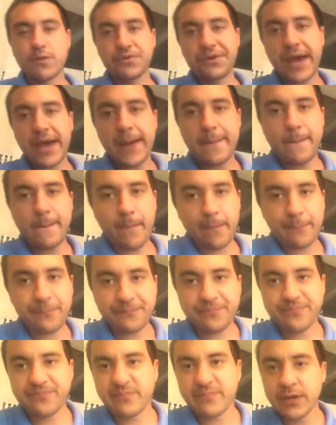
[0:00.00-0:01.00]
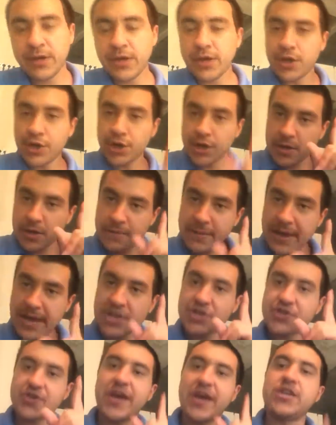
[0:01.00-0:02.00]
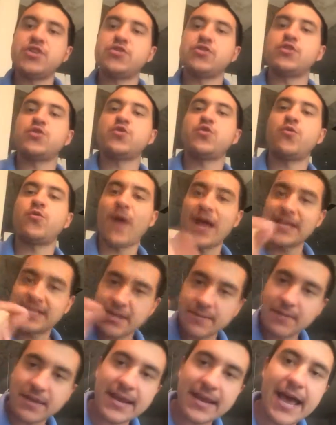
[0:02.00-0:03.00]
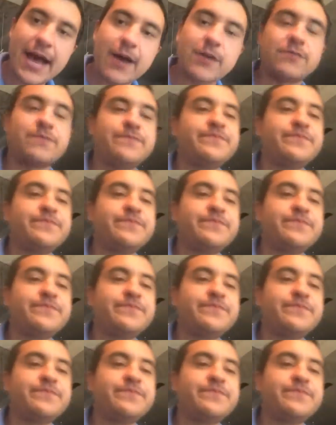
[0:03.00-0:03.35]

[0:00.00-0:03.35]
Okay? Command your angels. Write something down.